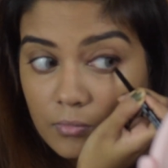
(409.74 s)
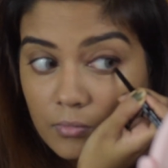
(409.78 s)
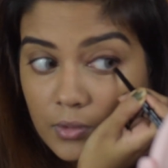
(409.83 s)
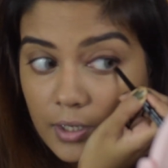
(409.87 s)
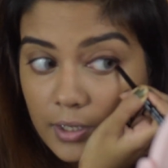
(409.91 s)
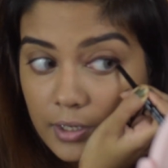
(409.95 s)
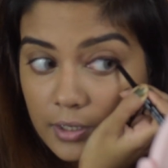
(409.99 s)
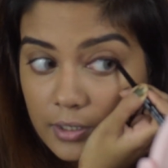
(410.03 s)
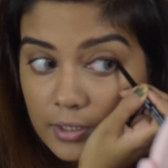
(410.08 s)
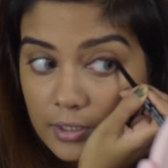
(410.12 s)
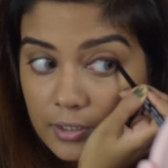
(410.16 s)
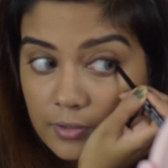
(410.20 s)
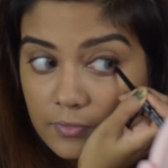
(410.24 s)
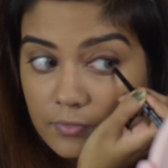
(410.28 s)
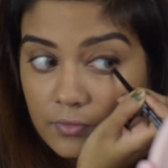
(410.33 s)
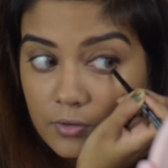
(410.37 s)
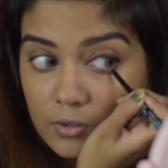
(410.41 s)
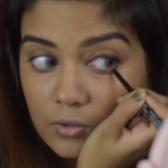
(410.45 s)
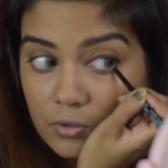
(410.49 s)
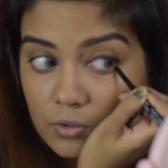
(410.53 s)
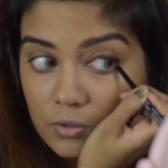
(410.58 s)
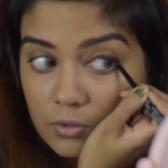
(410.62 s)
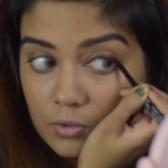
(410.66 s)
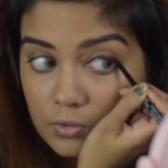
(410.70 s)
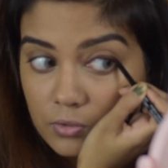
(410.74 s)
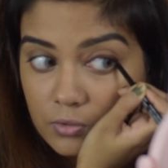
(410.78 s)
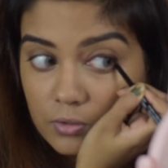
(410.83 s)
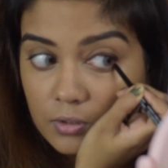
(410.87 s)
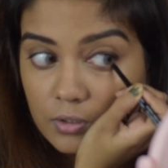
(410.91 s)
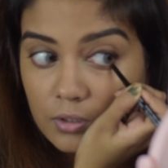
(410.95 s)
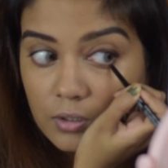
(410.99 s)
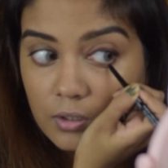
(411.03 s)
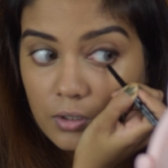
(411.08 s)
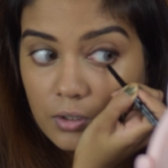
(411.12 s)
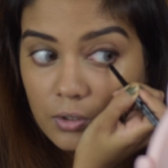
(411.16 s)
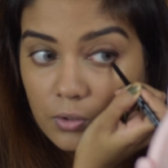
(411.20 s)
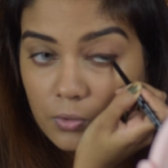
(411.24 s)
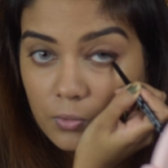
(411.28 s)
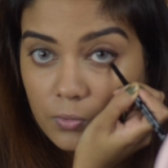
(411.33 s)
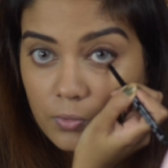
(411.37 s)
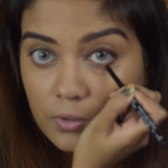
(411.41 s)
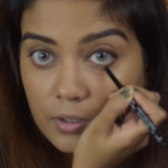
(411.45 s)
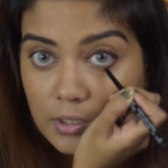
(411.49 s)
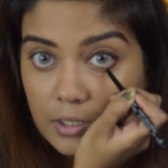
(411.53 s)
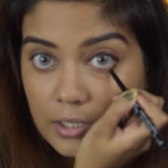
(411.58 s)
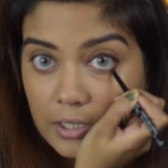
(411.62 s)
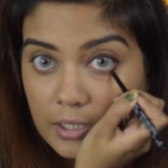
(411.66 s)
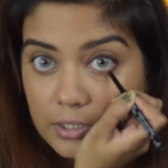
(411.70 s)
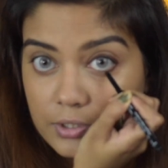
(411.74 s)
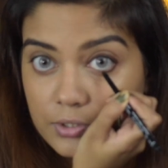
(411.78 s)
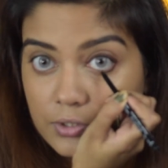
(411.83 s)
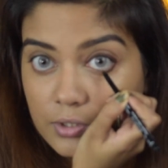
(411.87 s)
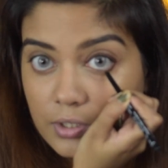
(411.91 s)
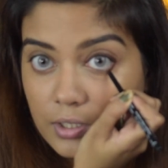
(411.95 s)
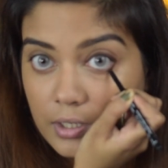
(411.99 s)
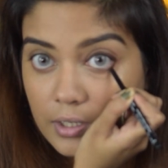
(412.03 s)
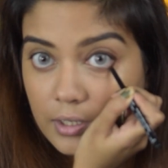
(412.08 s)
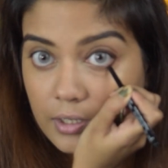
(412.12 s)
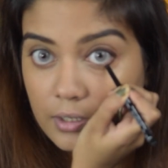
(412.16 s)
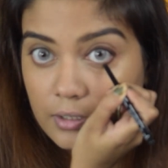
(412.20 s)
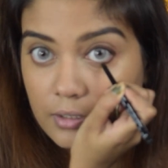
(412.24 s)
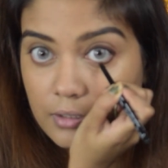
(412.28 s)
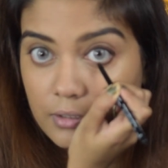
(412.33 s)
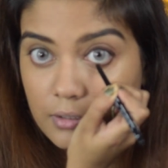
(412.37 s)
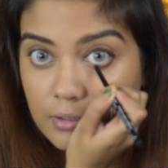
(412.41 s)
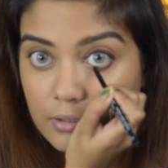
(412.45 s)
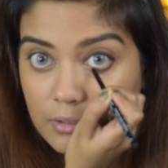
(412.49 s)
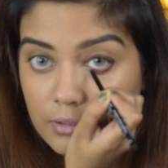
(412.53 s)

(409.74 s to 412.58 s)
And even onto the lower lash line.